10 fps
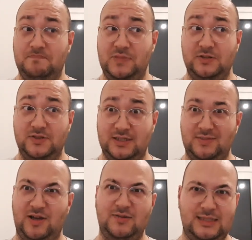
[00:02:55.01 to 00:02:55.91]
because it's
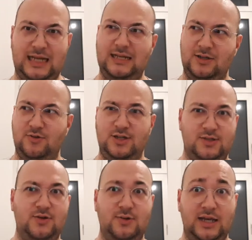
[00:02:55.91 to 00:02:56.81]
about 10 degrees
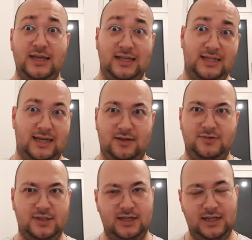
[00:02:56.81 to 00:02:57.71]
cooler in the
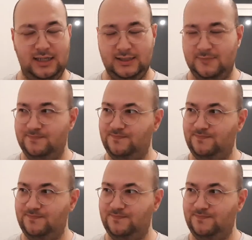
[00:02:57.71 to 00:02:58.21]
house than it is